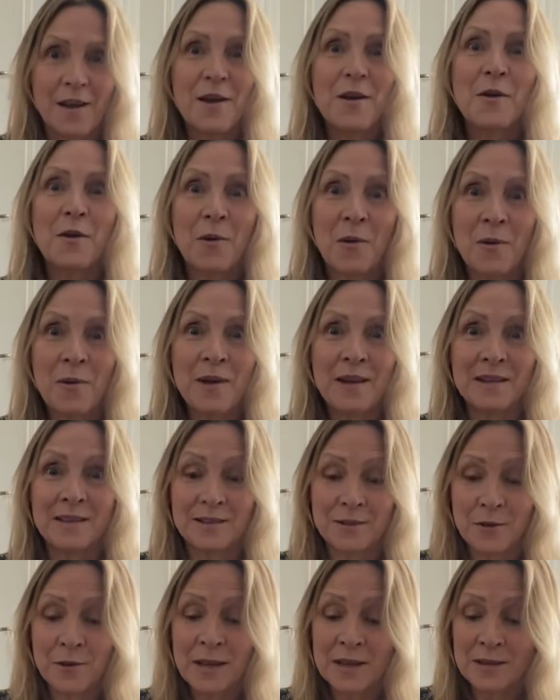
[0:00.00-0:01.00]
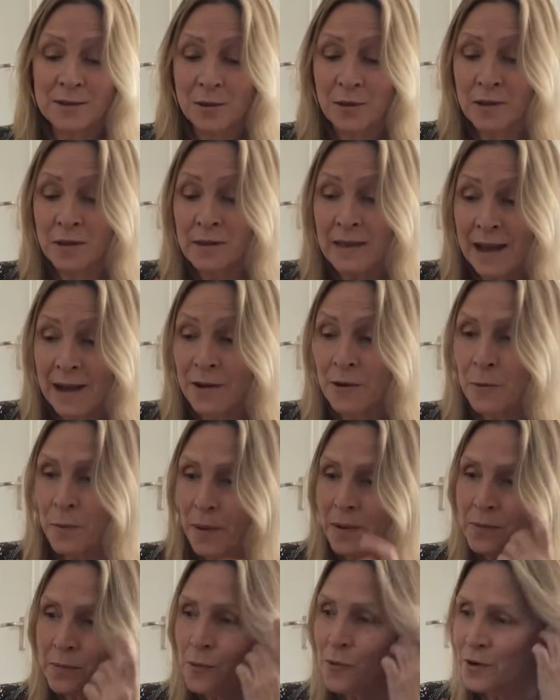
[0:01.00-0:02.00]
Coins. Okay, so the loud
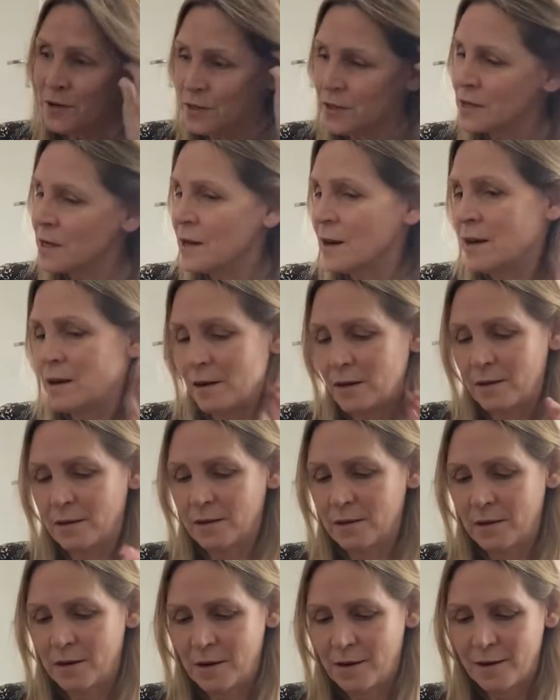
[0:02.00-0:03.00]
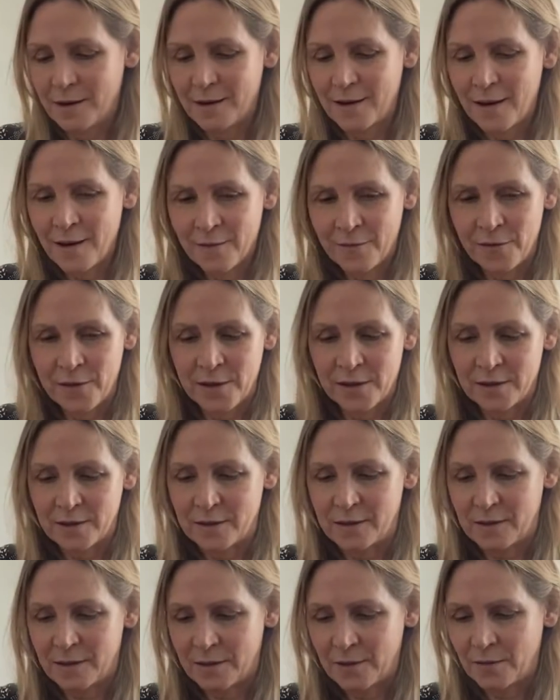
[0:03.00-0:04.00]
portion of
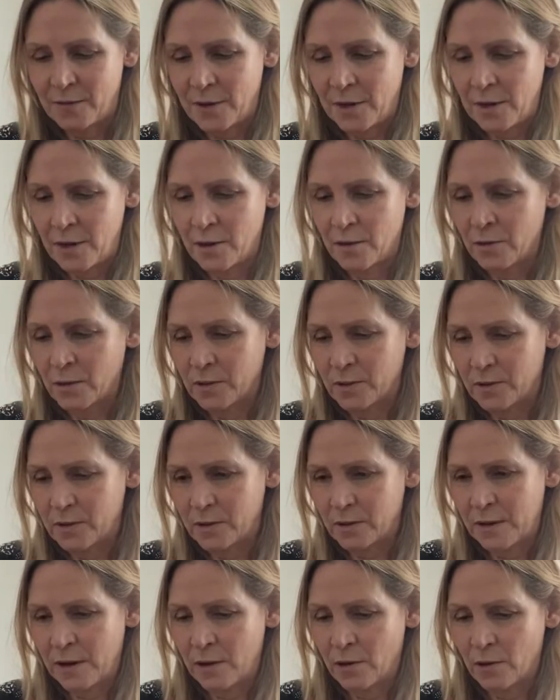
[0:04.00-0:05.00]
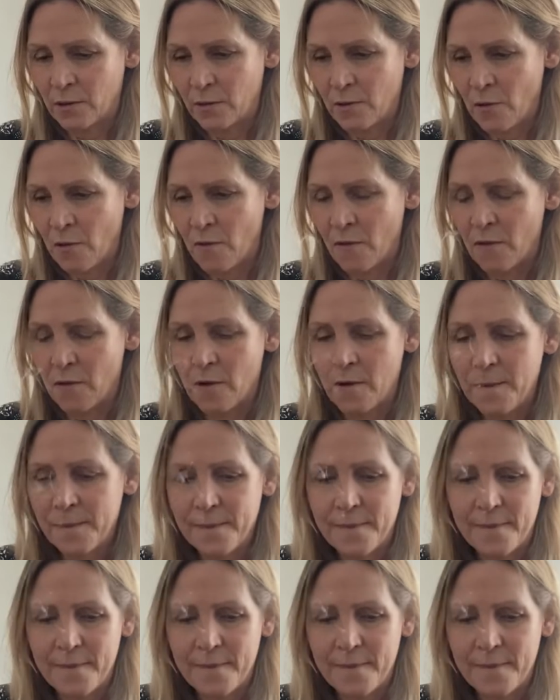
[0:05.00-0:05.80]
this video is now over.